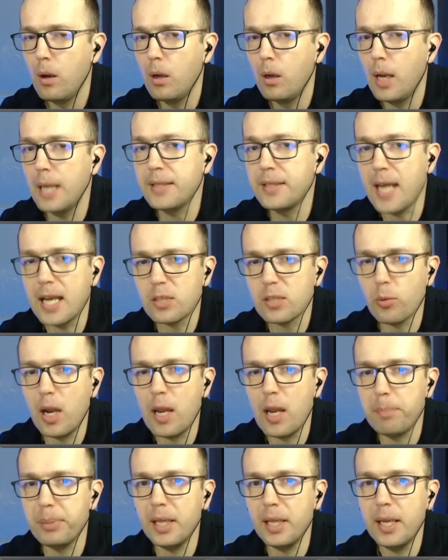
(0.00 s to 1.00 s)
And that's why
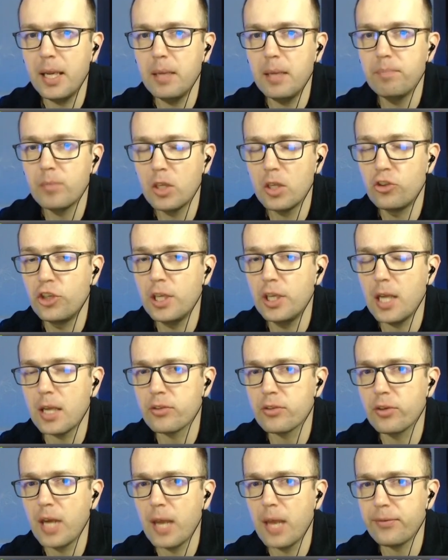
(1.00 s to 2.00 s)
I play g
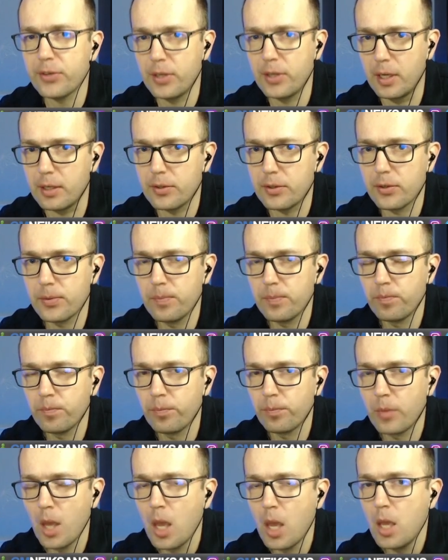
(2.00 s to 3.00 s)
takes on f6.
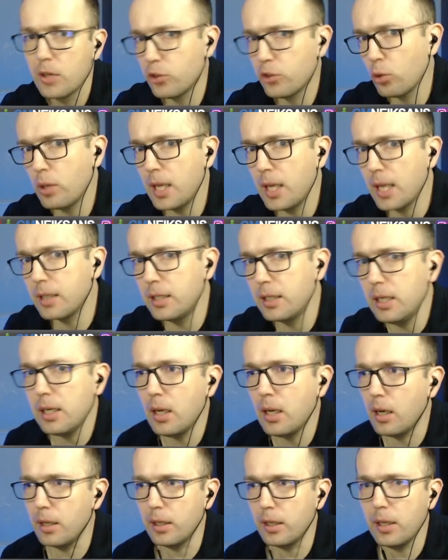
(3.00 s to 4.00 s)
So the
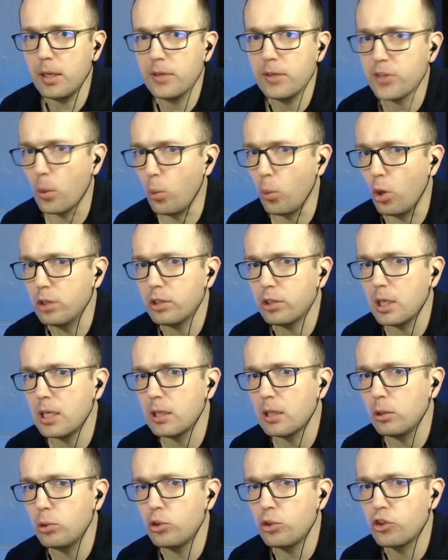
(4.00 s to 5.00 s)
idea is I want to
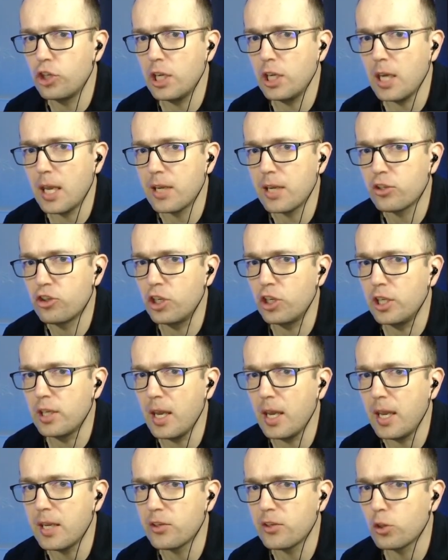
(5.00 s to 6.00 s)
include g
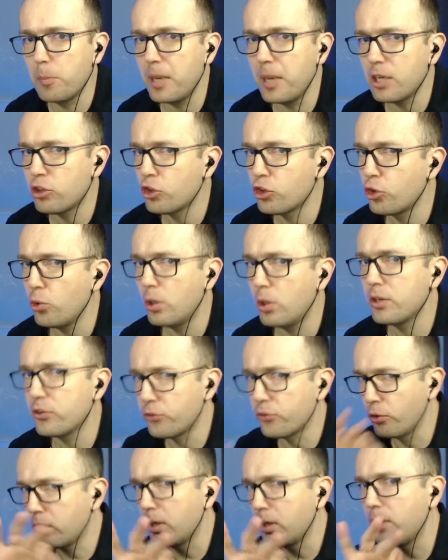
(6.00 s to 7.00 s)
takes to make sure this
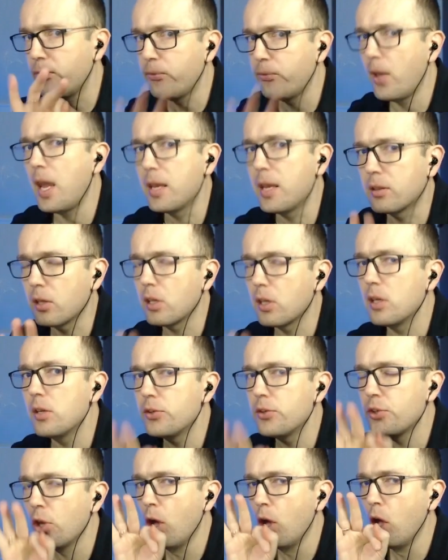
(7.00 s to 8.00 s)
rook on f8
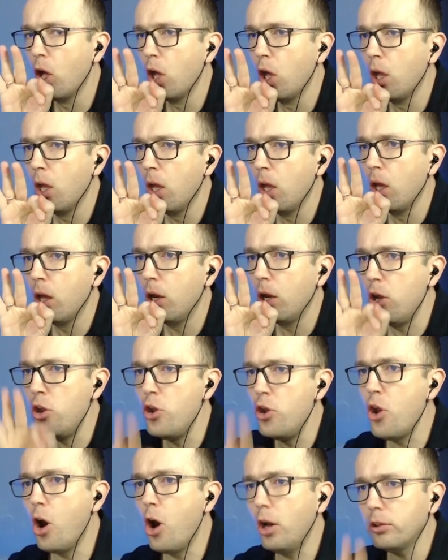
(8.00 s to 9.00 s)
is
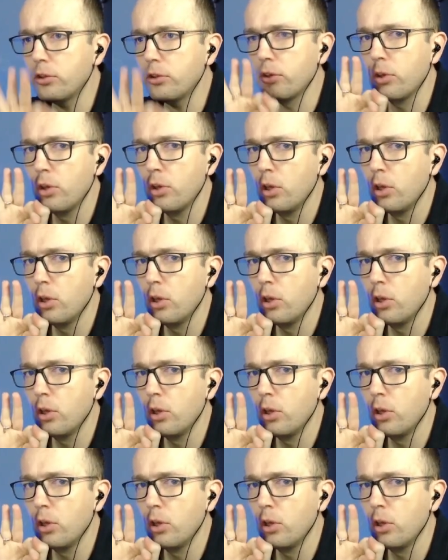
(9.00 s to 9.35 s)
not